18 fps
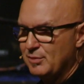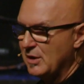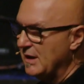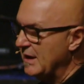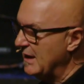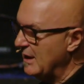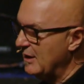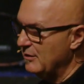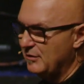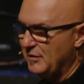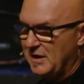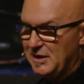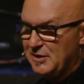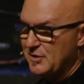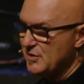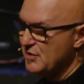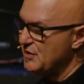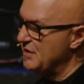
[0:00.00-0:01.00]
believe he
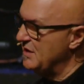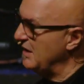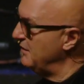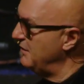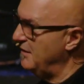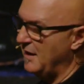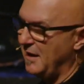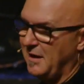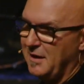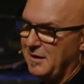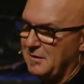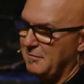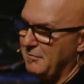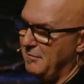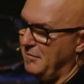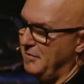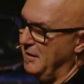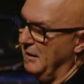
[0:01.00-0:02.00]
just did that
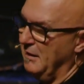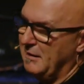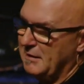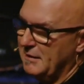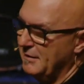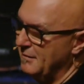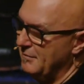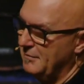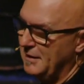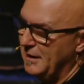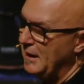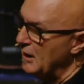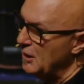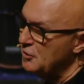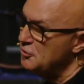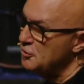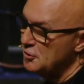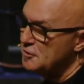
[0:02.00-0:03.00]
thinking
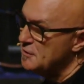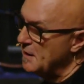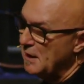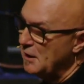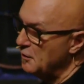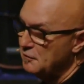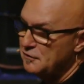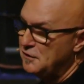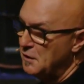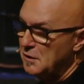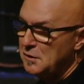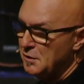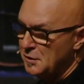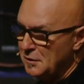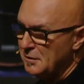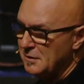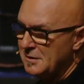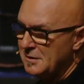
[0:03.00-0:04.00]
he'd just get a few.